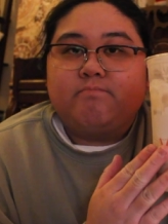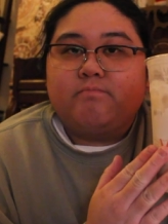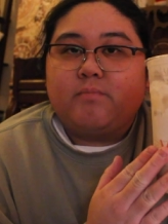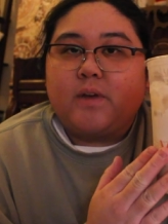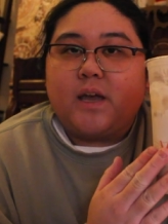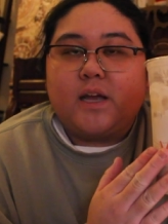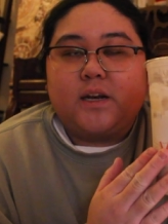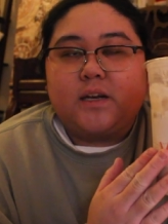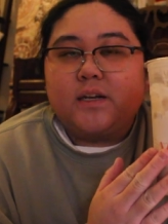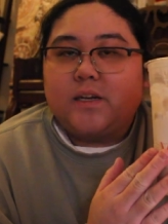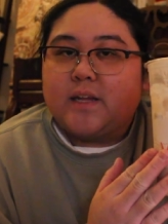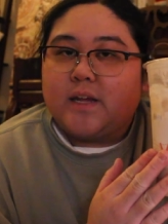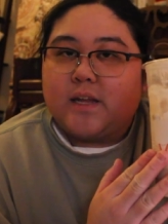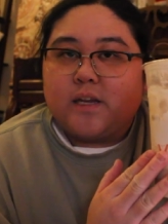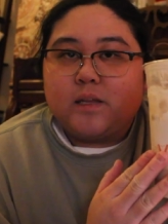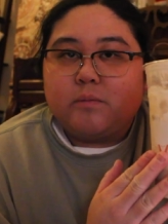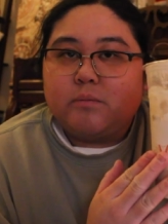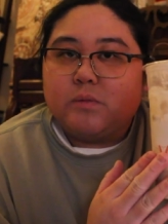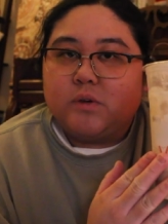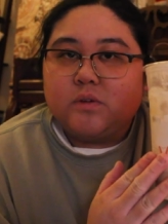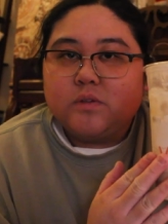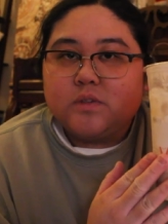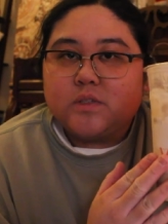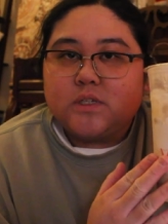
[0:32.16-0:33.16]
handy dandy
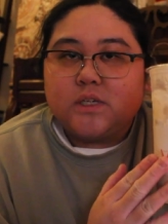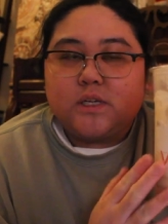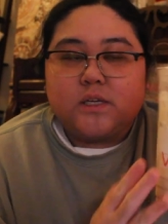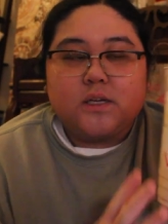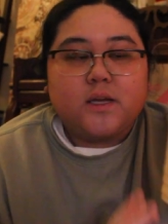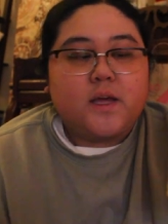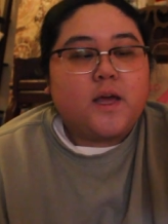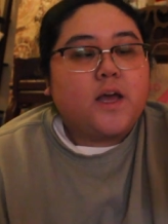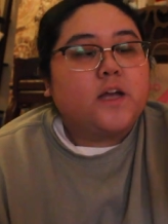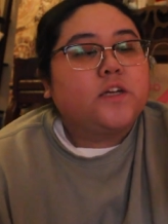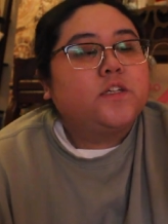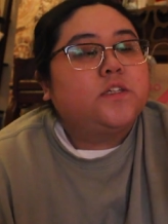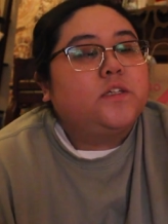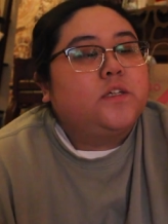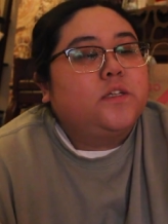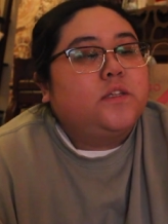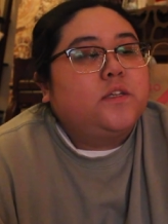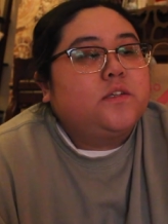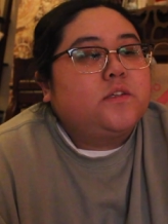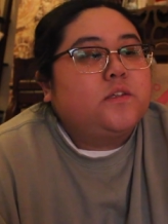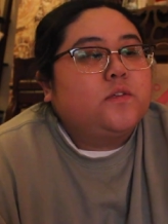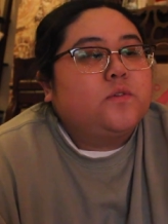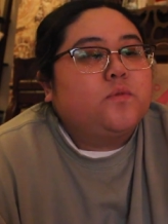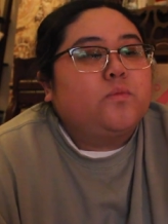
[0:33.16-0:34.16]
milk tea actually
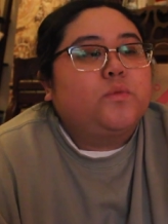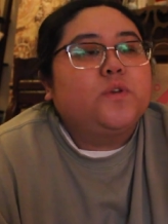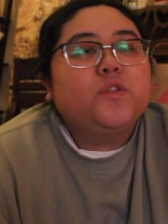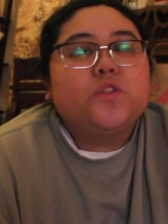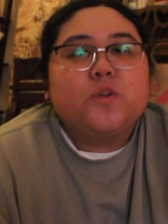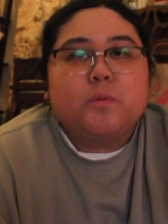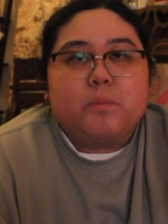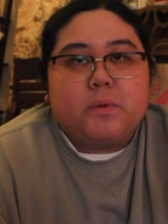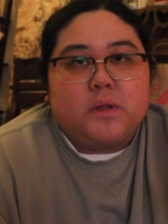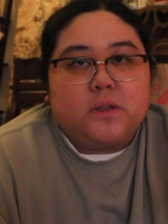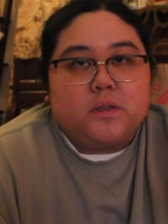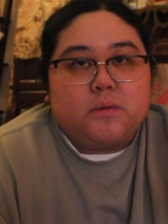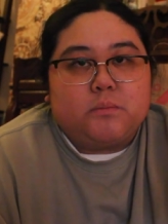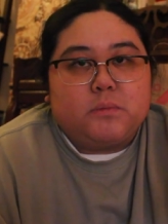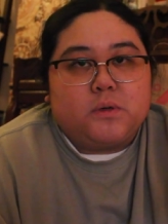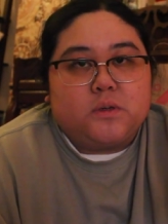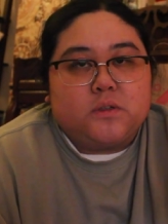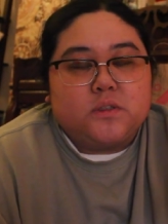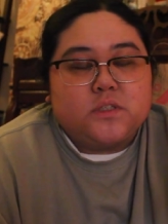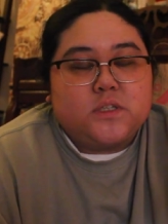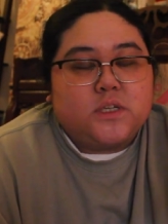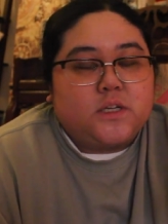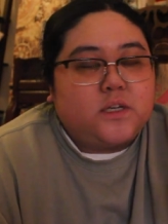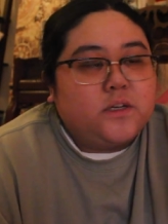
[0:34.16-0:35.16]
this is winter melon
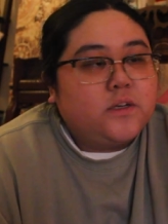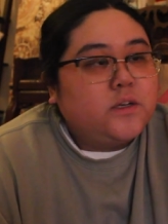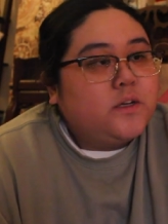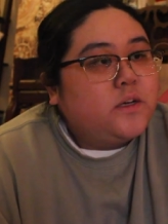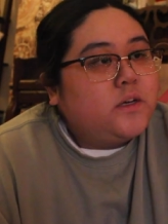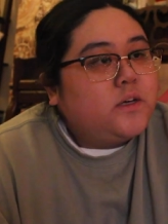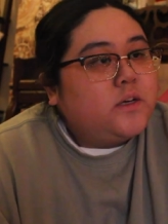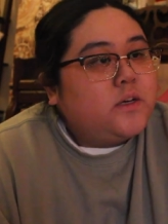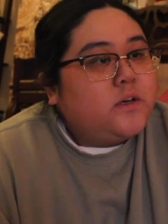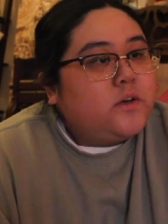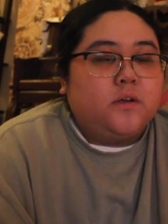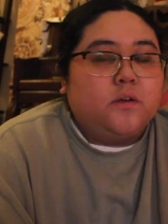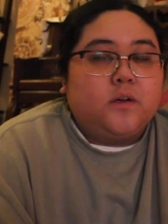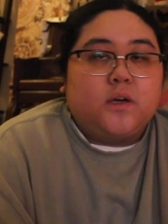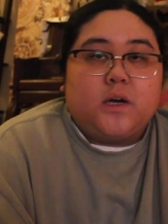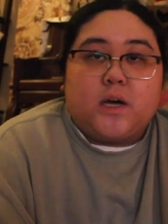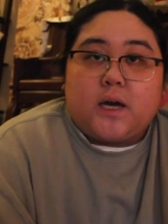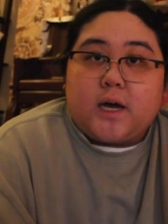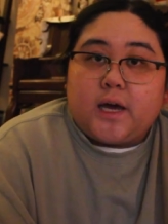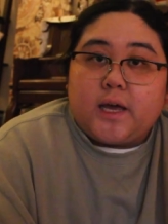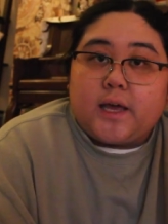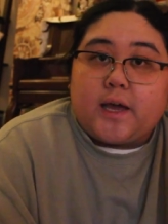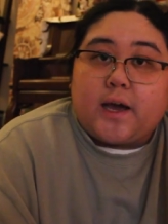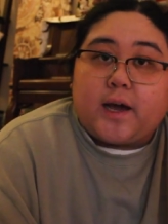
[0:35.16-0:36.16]
milk tea
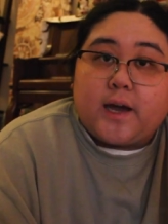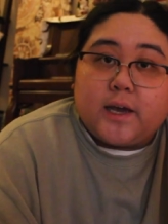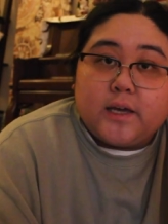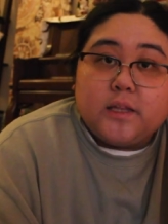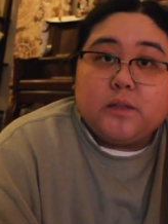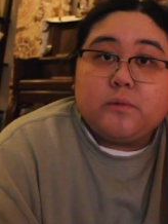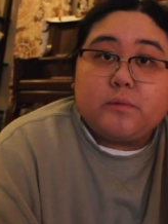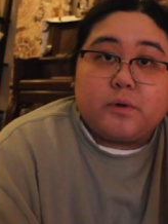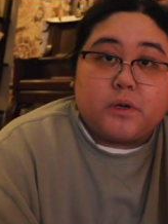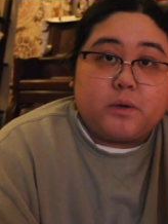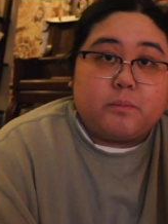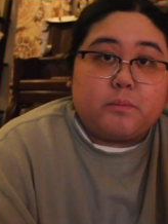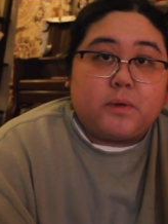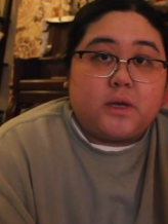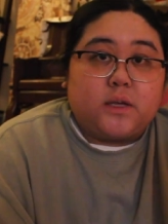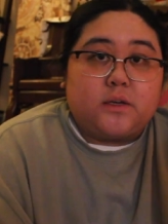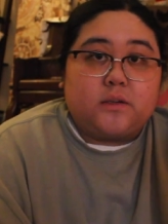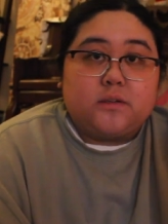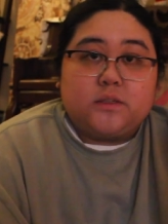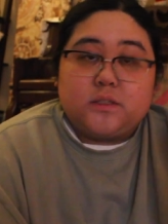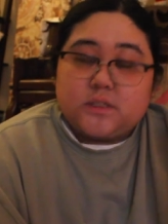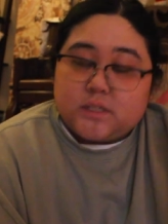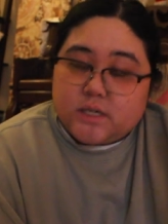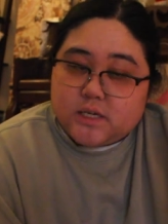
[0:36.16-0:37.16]
I highly
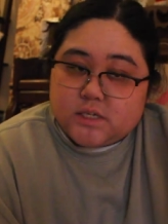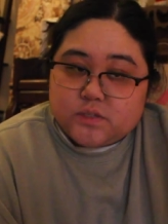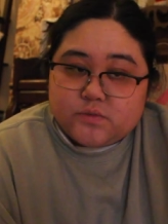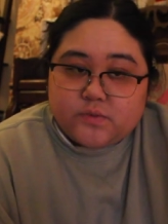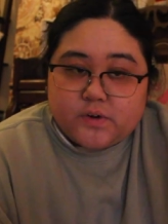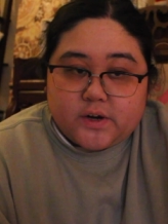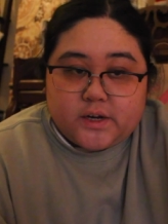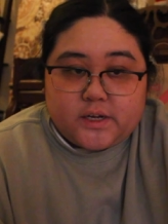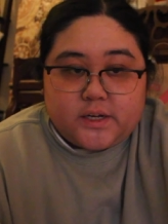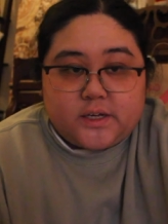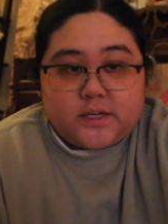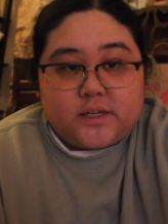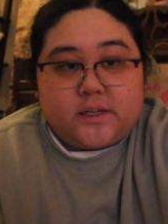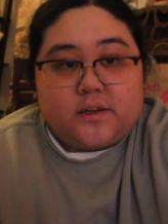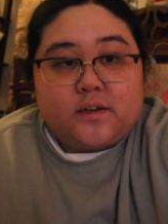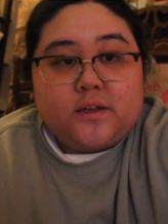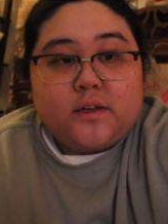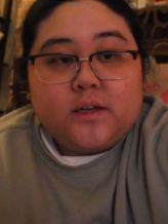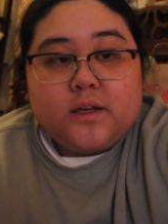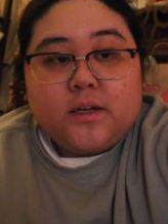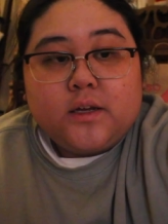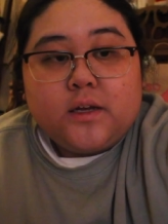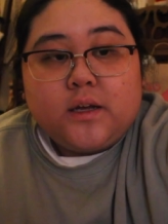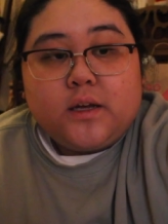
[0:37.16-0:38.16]
recommend. Tastes very good.
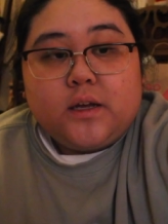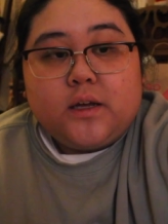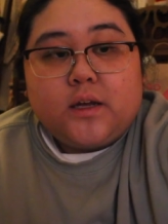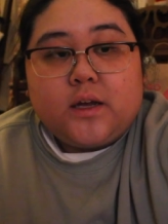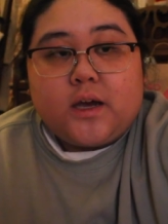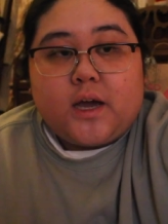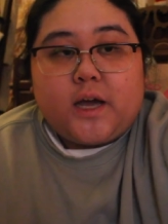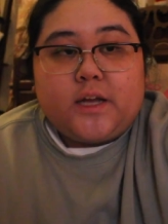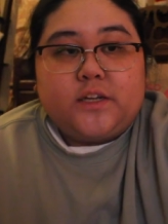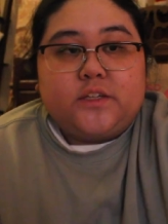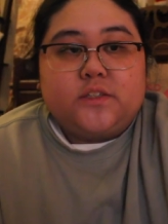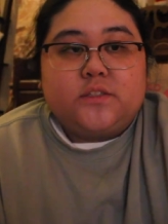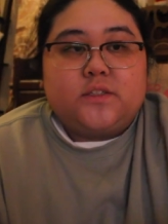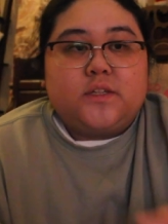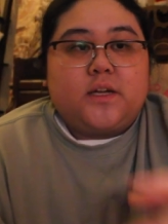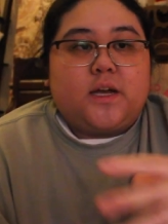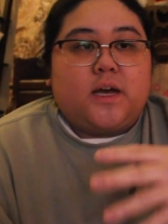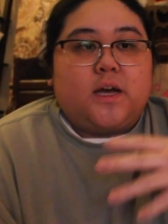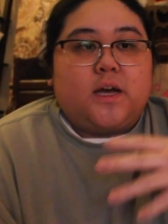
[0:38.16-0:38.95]
I just,